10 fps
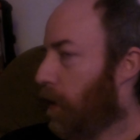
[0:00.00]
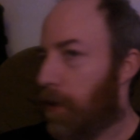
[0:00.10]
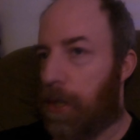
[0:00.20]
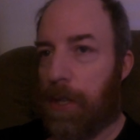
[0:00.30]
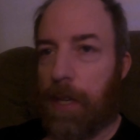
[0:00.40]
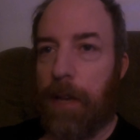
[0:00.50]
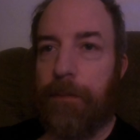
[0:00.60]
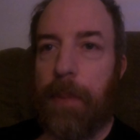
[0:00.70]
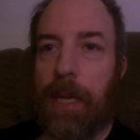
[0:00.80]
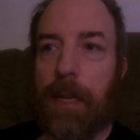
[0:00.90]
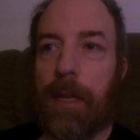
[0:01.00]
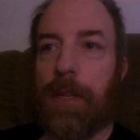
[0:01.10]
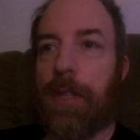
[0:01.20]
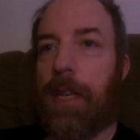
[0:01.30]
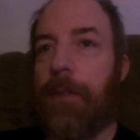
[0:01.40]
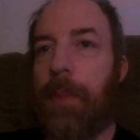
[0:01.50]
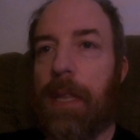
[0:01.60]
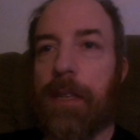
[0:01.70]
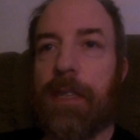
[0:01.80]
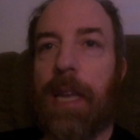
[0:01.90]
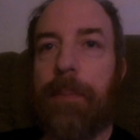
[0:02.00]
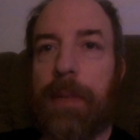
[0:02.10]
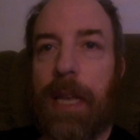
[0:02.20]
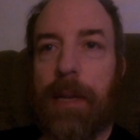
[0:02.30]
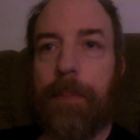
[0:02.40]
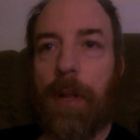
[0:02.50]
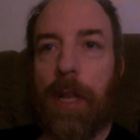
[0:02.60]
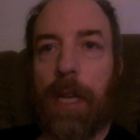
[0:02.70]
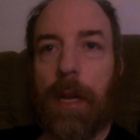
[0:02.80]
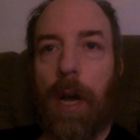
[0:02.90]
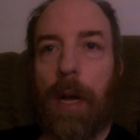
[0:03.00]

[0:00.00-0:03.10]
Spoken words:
just give me the same thing, but like